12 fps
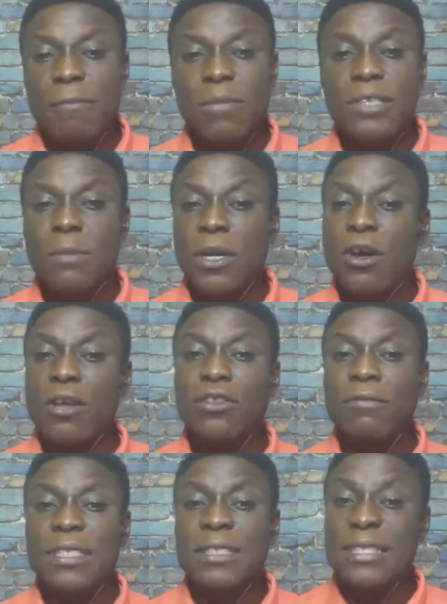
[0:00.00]
It's because
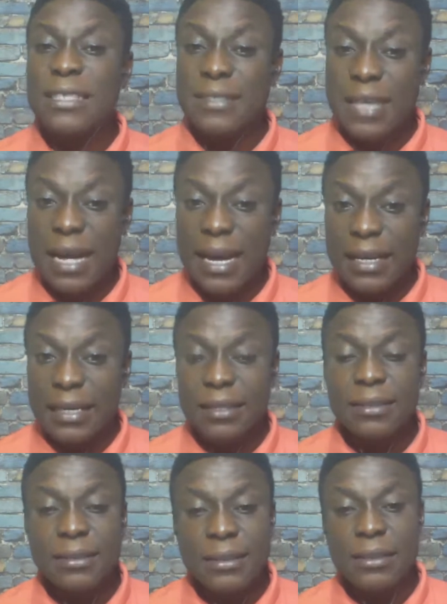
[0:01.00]
of the design,
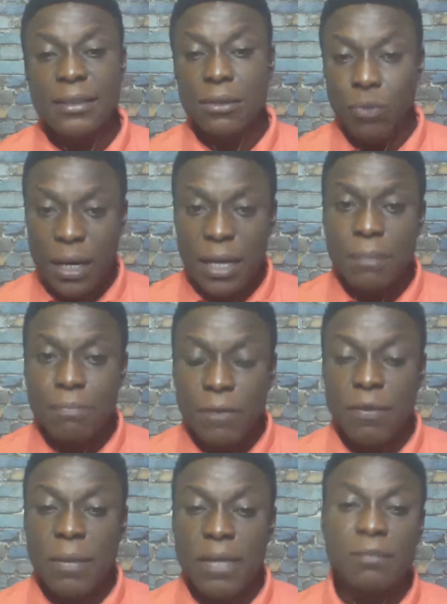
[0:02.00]
the way
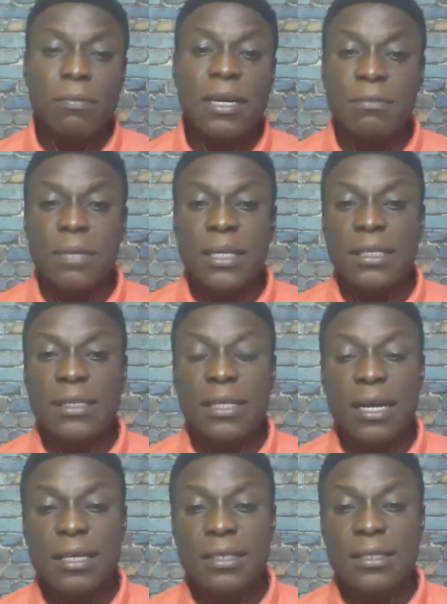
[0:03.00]
performance management
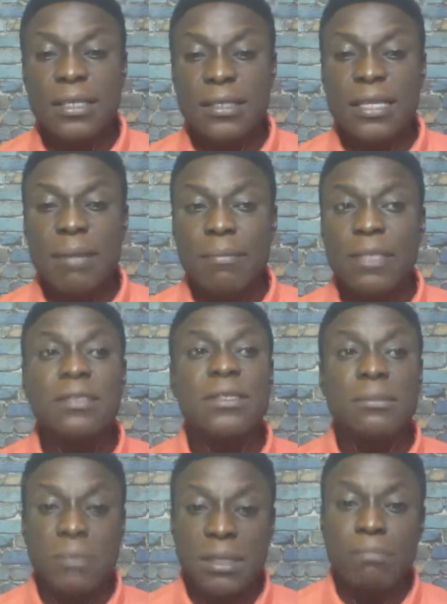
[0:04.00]
system
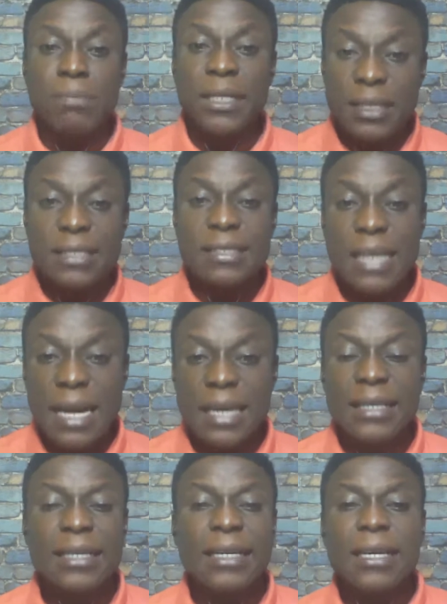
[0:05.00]
is being
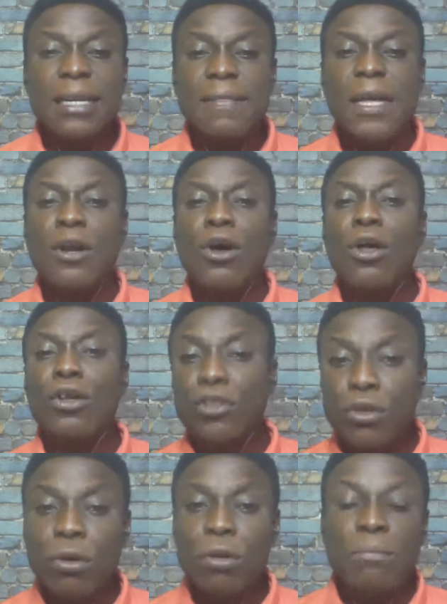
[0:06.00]
designed, then
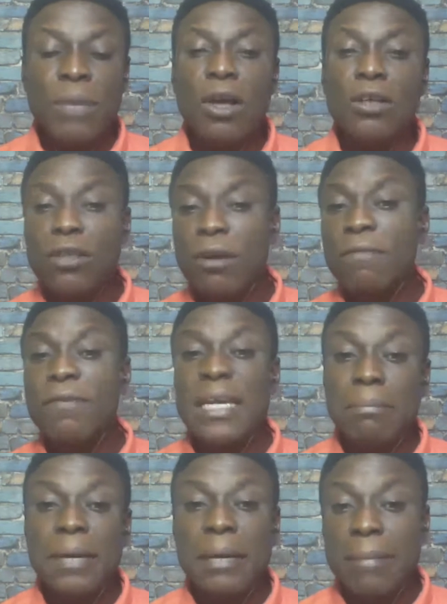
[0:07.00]
also because of
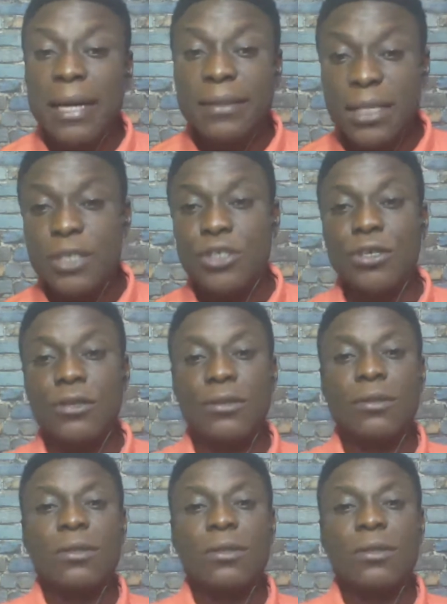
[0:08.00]
implementation.